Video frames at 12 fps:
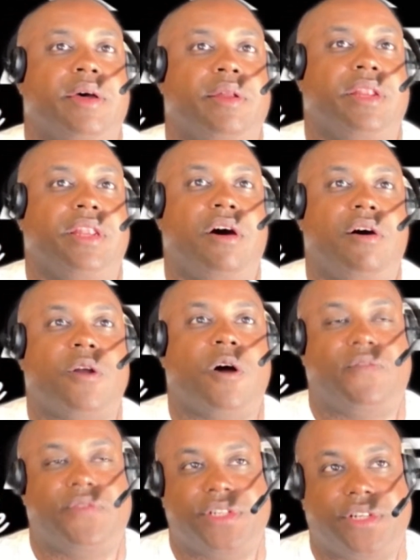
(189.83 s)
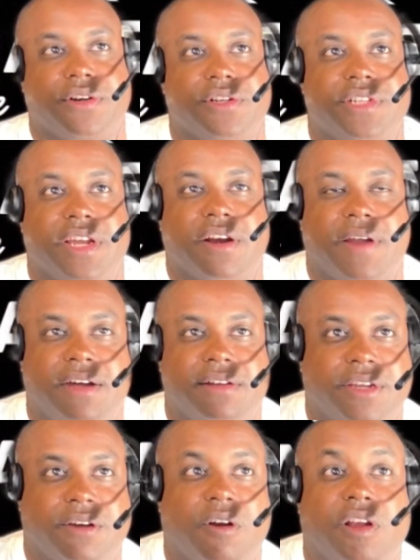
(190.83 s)
loan officers that are out
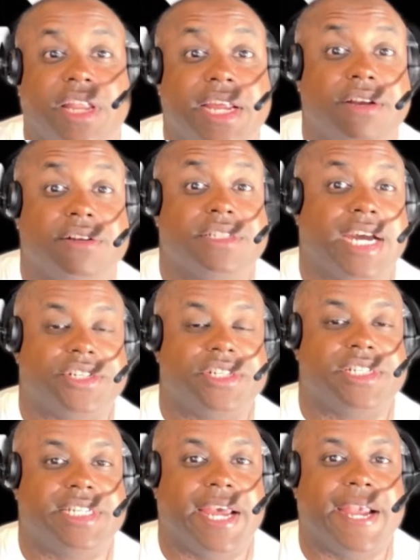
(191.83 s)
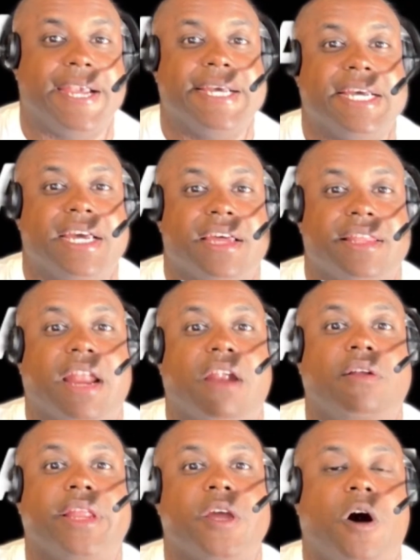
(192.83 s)
there, or lenders, I should say, that
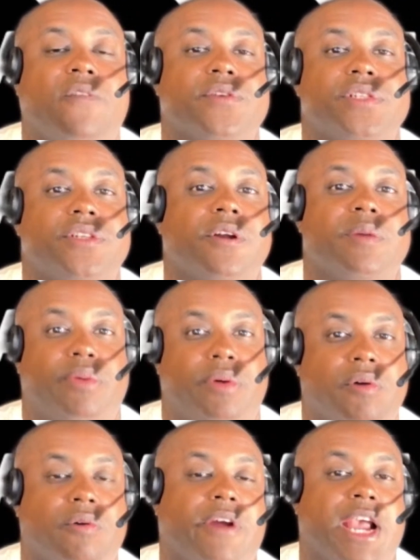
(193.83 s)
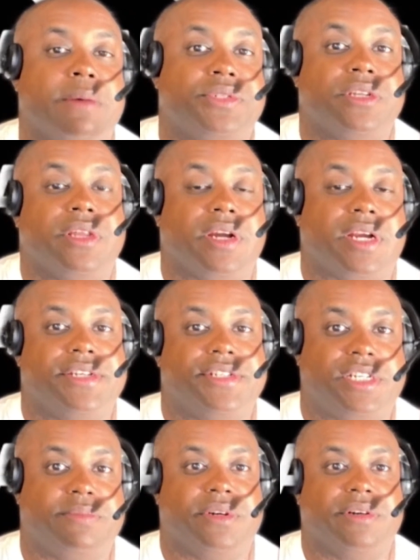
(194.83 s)
only offer certain programs to their
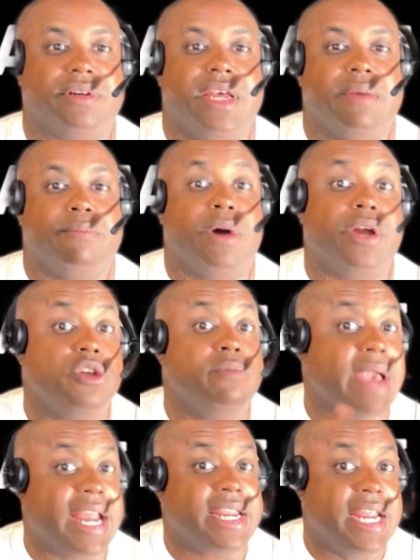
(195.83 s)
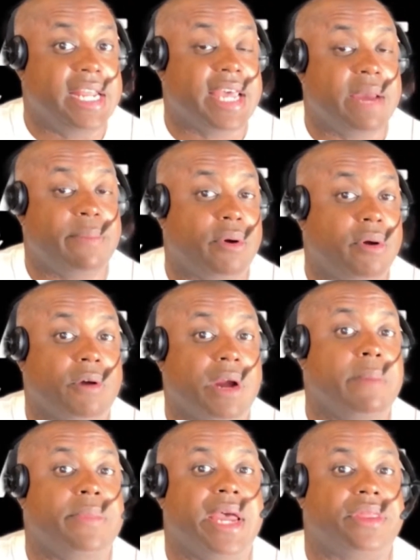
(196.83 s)
customer. But you may need that
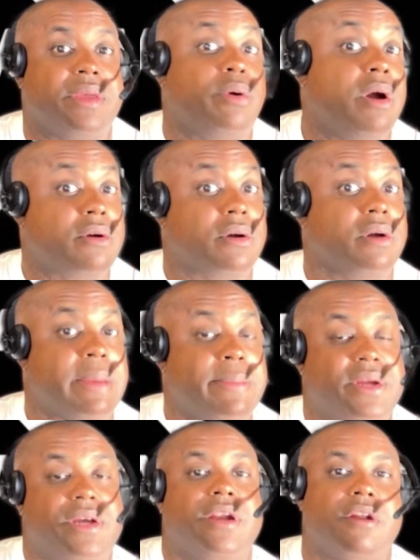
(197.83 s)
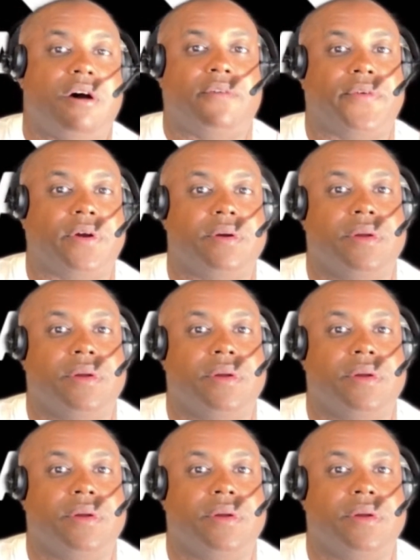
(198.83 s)
program that the broker maybe couldn't offer,